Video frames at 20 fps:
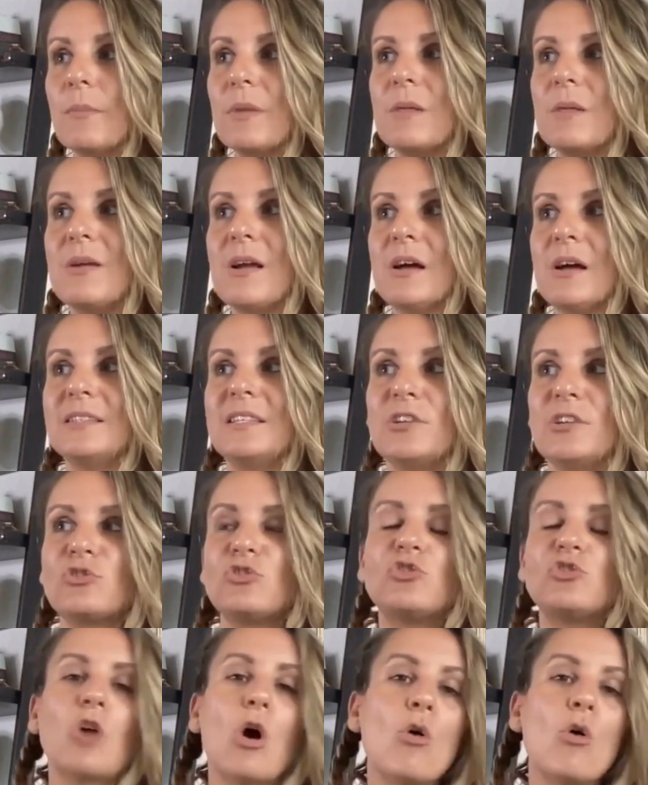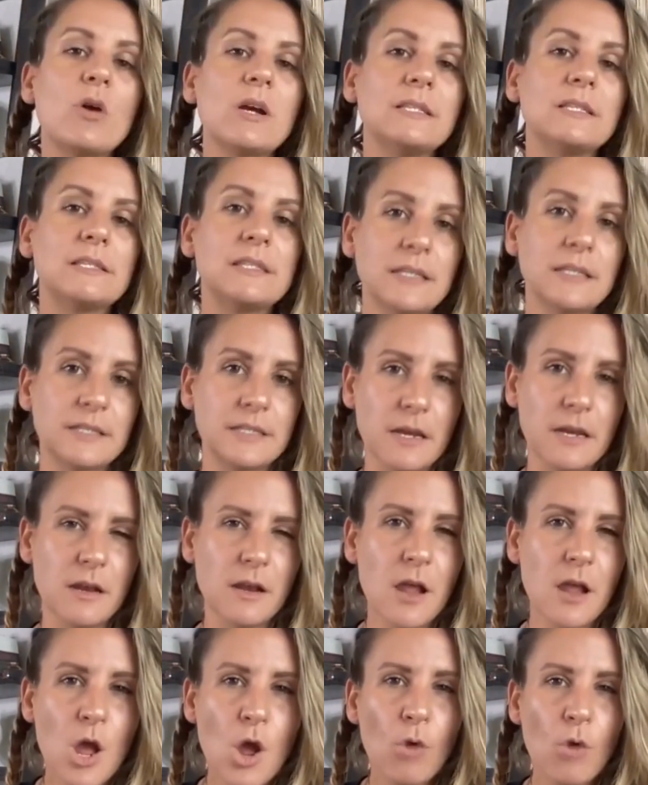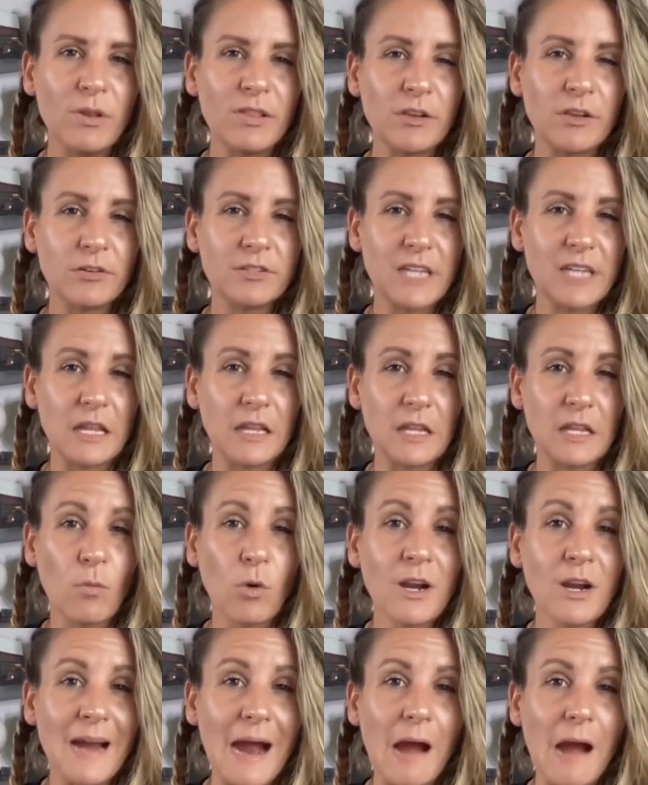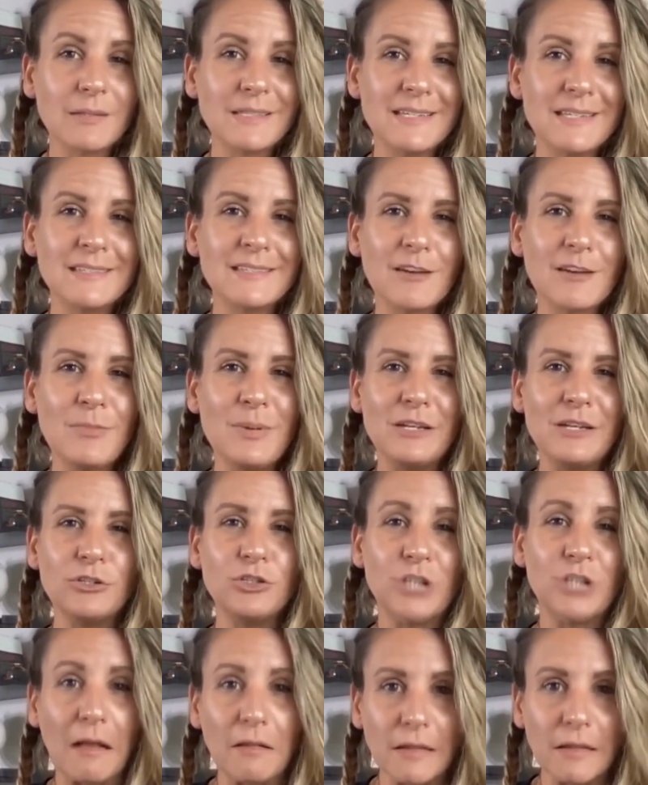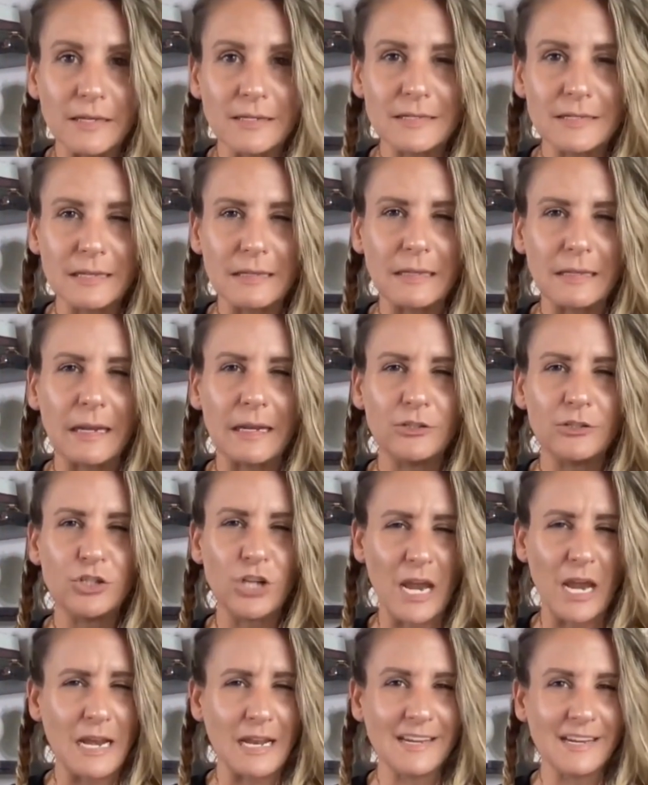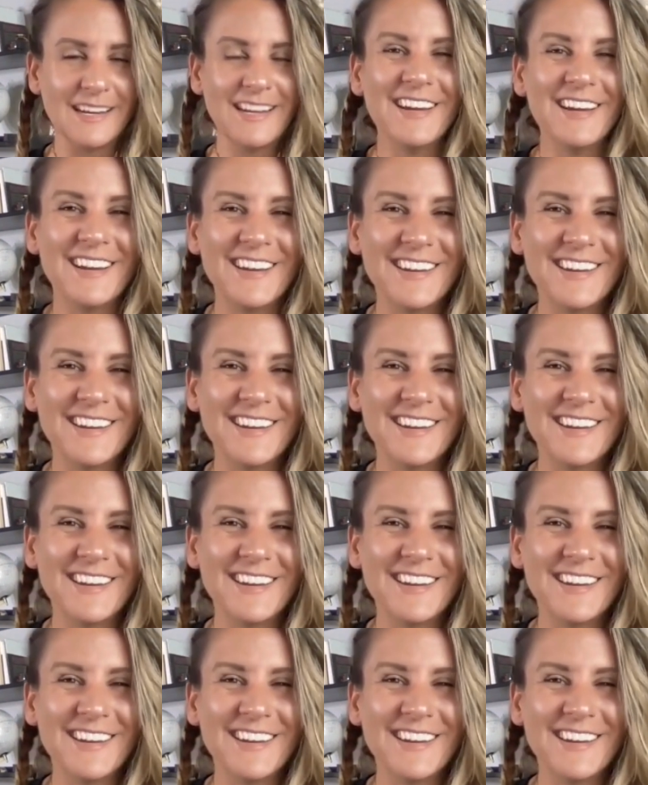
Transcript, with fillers: somebody because they're so consistent with their daily workouts, instead of being jealous and like jaded